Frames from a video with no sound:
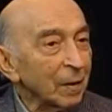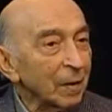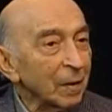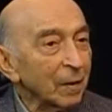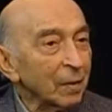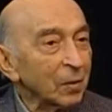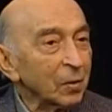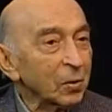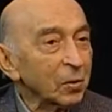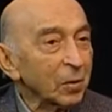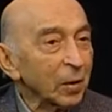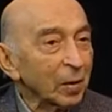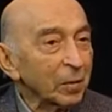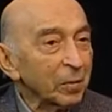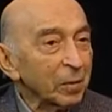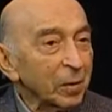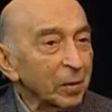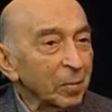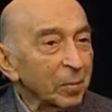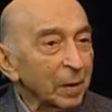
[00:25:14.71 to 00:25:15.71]
You start
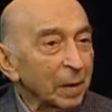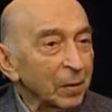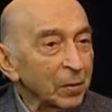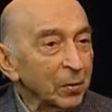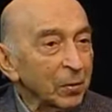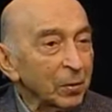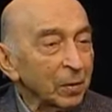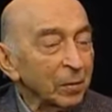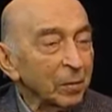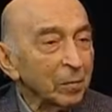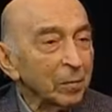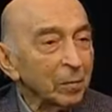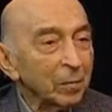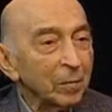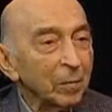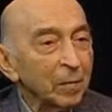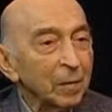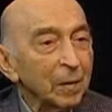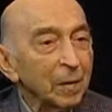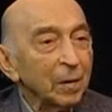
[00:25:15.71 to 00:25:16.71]
with the pendulum.
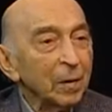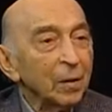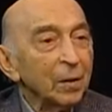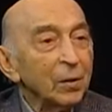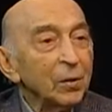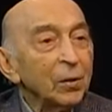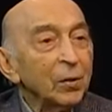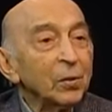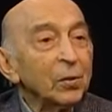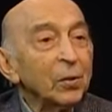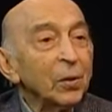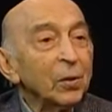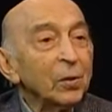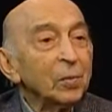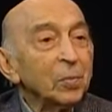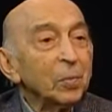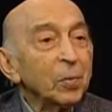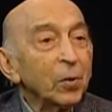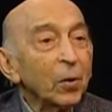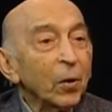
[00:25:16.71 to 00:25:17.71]
You
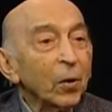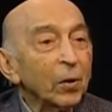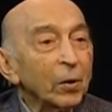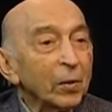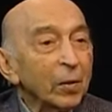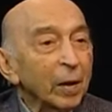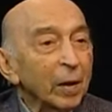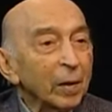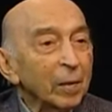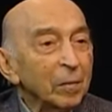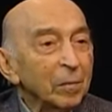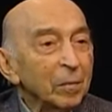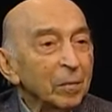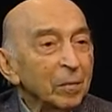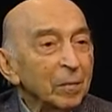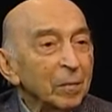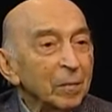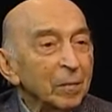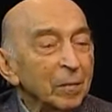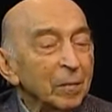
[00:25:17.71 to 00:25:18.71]
don't program
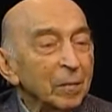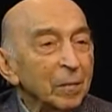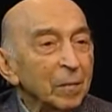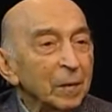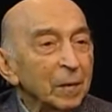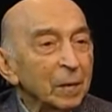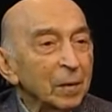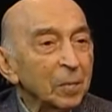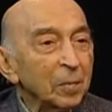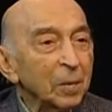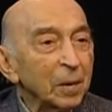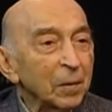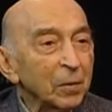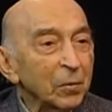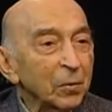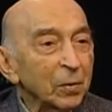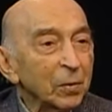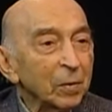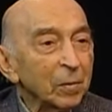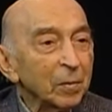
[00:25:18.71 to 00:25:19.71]
the
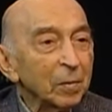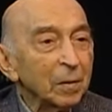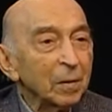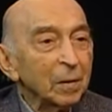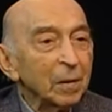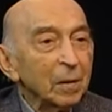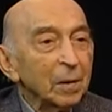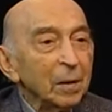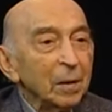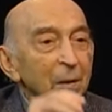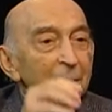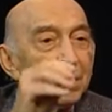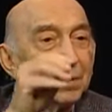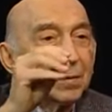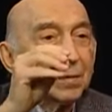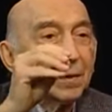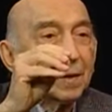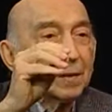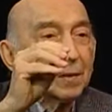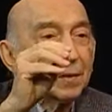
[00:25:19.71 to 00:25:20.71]
pendulum. You
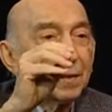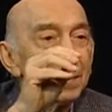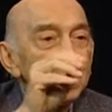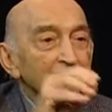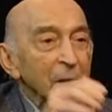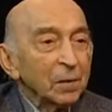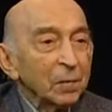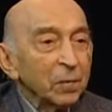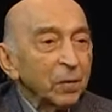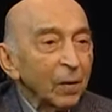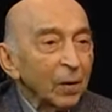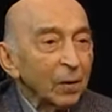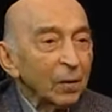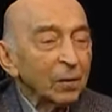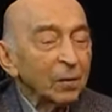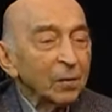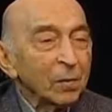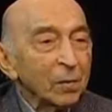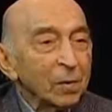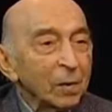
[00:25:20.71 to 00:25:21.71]
raise it, it
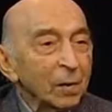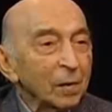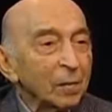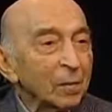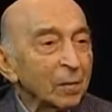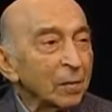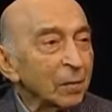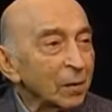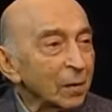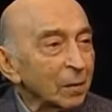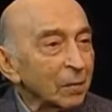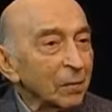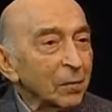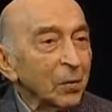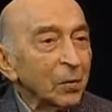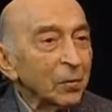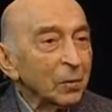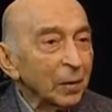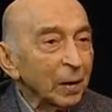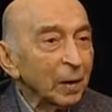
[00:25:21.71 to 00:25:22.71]
falls a
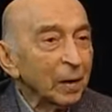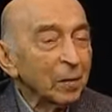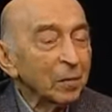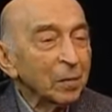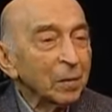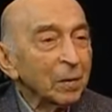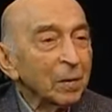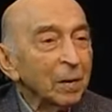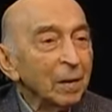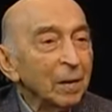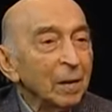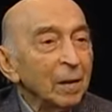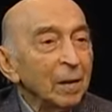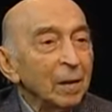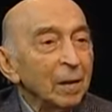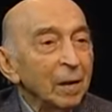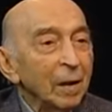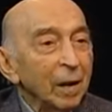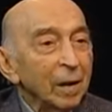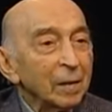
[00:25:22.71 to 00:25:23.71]
few times,
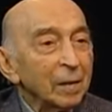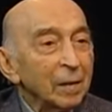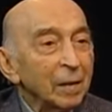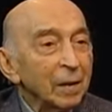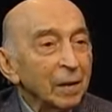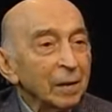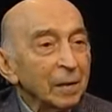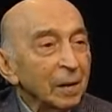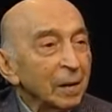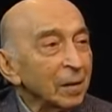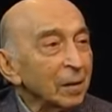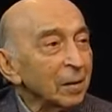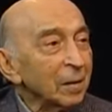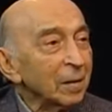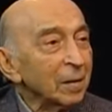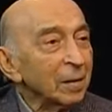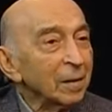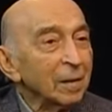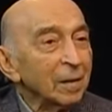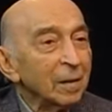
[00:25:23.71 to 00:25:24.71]
and then it
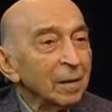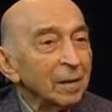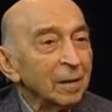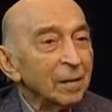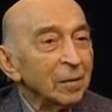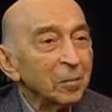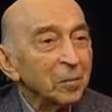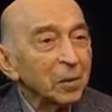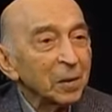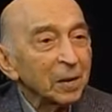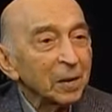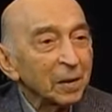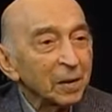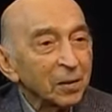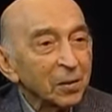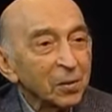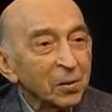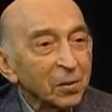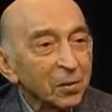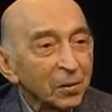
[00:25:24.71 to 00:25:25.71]

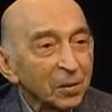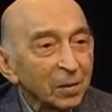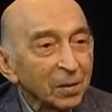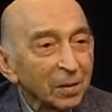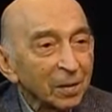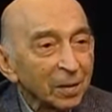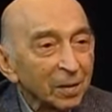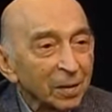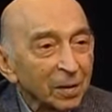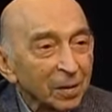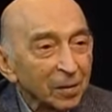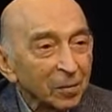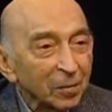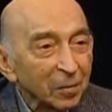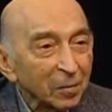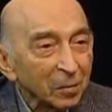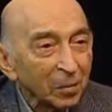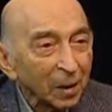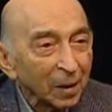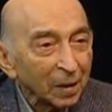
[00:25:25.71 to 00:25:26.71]
begins to
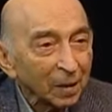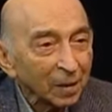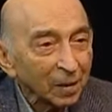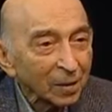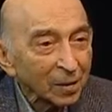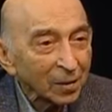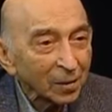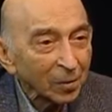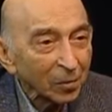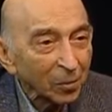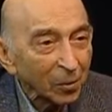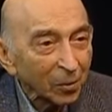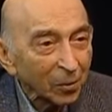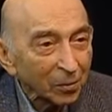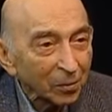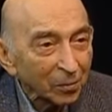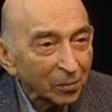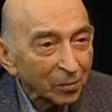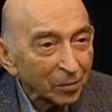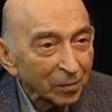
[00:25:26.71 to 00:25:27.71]
balance the pole.